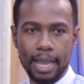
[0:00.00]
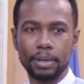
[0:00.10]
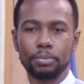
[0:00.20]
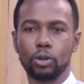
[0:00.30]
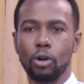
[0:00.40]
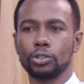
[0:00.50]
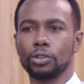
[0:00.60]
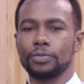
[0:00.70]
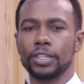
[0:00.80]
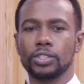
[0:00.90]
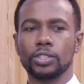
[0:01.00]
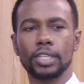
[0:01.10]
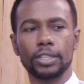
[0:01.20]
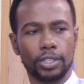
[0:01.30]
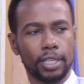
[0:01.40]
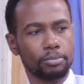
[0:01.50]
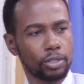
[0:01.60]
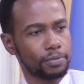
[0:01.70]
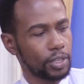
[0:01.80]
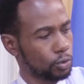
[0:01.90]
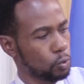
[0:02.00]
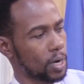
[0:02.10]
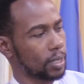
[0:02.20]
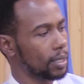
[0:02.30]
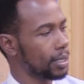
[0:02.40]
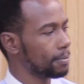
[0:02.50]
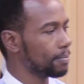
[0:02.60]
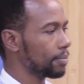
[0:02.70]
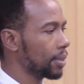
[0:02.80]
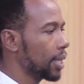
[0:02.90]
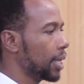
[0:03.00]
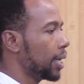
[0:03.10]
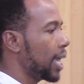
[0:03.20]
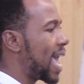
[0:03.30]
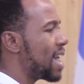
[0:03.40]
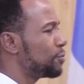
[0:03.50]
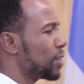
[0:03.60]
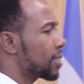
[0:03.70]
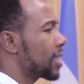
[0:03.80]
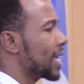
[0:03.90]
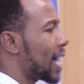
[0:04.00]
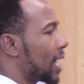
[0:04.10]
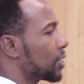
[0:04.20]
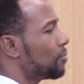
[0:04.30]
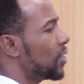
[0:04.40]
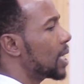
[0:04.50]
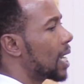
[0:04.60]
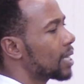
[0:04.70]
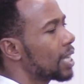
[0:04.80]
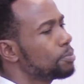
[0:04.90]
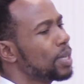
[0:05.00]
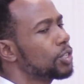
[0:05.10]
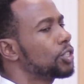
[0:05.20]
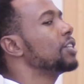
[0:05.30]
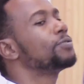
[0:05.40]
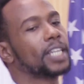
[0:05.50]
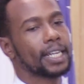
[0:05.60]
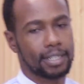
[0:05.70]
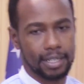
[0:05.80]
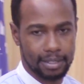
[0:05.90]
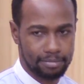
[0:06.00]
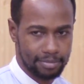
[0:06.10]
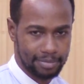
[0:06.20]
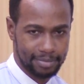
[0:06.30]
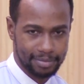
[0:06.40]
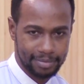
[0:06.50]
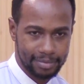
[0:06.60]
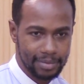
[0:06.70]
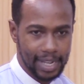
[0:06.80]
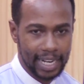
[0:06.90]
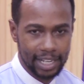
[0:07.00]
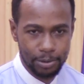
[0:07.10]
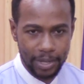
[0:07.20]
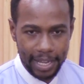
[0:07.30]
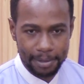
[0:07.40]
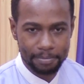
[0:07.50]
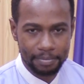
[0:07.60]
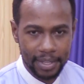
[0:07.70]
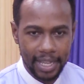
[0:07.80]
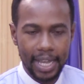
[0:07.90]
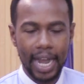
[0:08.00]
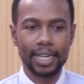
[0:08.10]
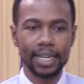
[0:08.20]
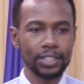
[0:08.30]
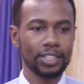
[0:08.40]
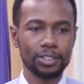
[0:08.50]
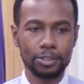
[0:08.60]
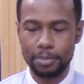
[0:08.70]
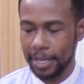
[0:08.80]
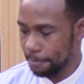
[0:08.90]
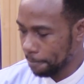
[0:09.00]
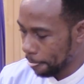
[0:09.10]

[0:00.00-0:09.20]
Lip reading: But because of the systems of this world, everything has been shifted. Hallelujah. And listen to me.